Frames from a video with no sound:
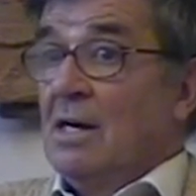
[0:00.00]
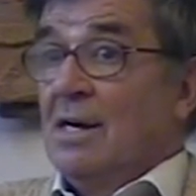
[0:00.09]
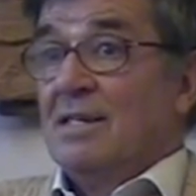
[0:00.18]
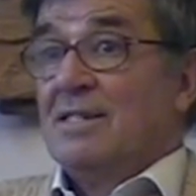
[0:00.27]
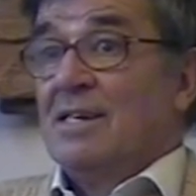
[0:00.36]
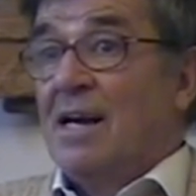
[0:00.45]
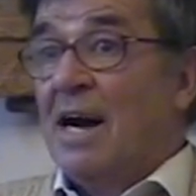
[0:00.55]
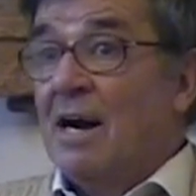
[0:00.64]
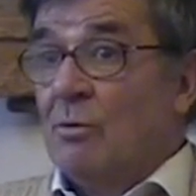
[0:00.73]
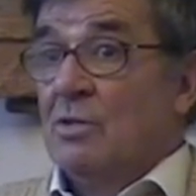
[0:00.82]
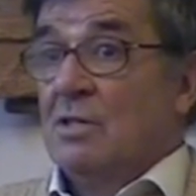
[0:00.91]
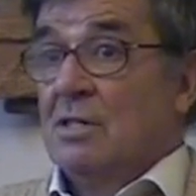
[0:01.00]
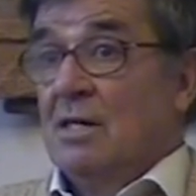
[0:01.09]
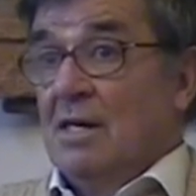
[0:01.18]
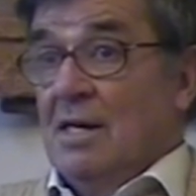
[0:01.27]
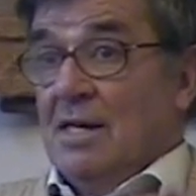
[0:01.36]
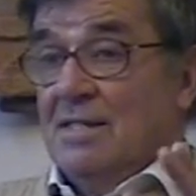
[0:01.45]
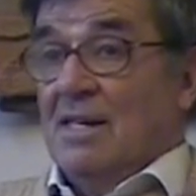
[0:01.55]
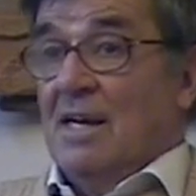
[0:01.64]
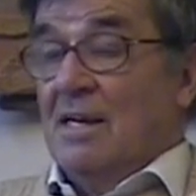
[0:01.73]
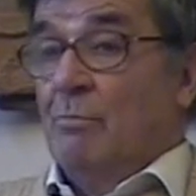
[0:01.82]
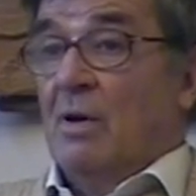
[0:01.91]
until I was
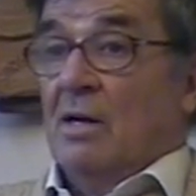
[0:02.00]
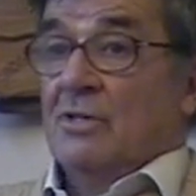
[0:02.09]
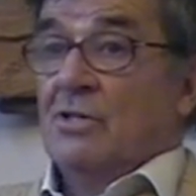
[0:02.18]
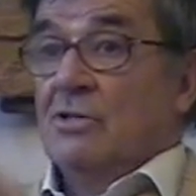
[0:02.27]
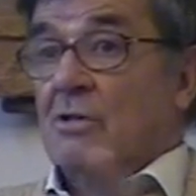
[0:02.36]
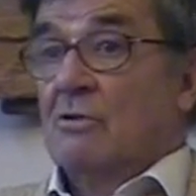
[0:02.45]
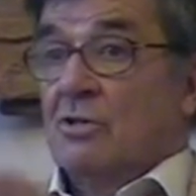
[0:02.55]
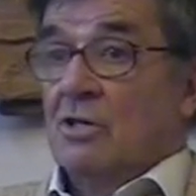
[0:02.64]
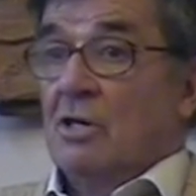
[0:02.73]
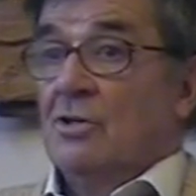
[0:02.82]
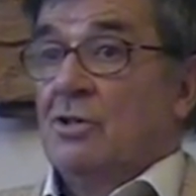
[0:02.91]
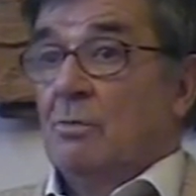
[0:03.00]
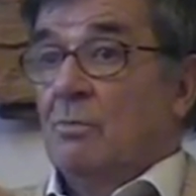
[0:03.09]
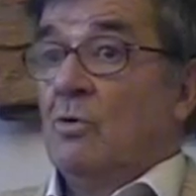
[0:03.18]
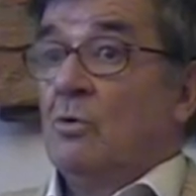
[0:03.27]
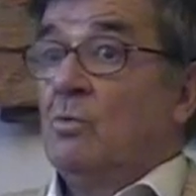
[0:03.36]
sending pulses across a logic board,